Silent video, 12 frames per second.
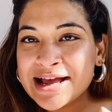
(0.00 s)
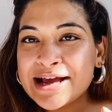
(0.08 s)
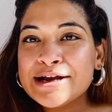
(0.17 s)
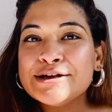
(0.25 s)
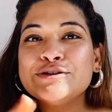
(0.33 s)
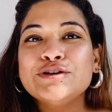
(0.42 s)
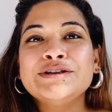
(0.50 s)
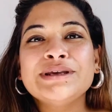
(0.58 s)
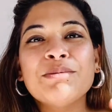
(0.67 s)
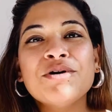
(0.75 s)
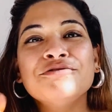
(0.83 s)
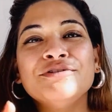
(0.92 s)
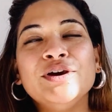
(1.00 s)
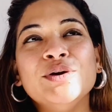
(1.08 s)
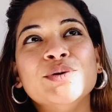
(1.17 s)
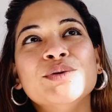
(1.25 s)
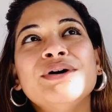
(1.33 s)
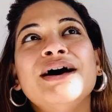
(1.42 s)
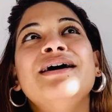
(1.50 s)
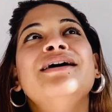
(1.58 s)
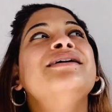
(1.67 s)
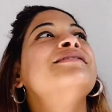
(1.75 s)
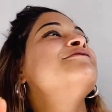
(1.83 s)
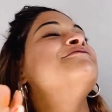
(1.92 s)
So some of you
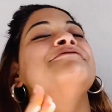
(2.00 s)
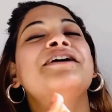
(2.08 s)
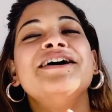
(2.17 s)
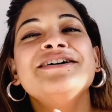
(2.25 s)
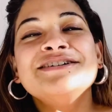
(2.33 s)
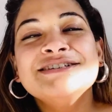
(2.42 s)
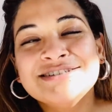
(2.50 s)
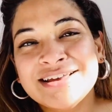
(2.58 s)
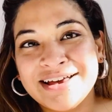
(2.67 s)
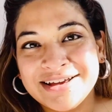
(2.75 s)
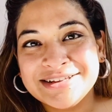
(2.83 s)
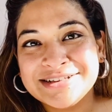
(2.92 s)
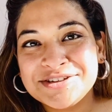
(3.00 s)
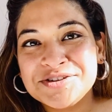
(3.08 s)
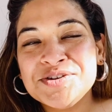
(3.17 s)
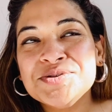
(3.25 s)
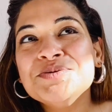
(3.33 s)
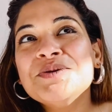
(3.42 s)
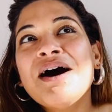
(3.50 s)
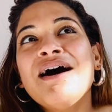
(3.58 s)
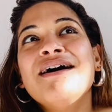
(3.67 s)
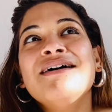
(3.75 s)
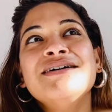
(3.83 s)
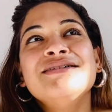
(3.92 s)
fire signs, you
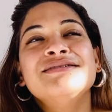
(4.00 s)
are